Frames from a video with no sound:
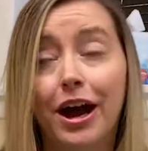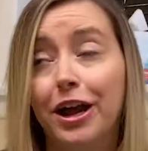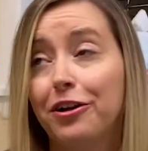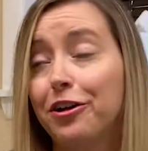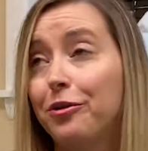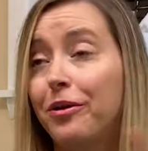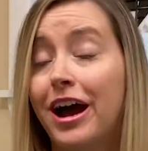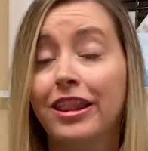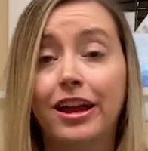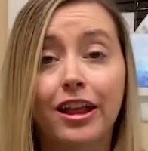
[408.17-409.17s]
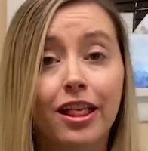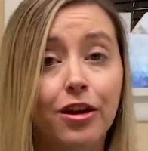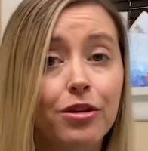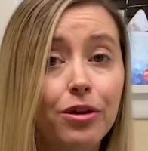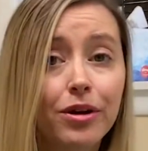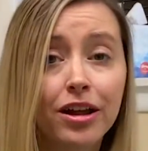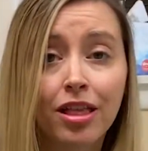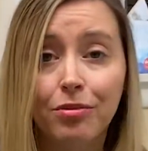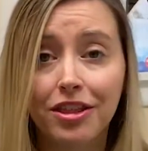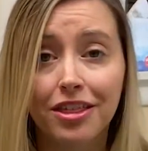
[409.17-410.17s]
I don't know why they get so
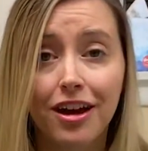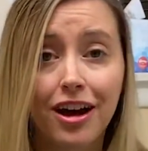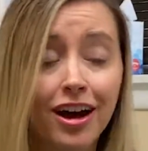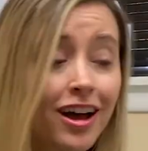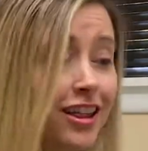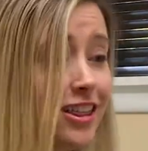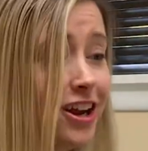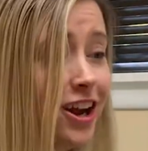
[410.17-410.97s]
nuanced with uh, the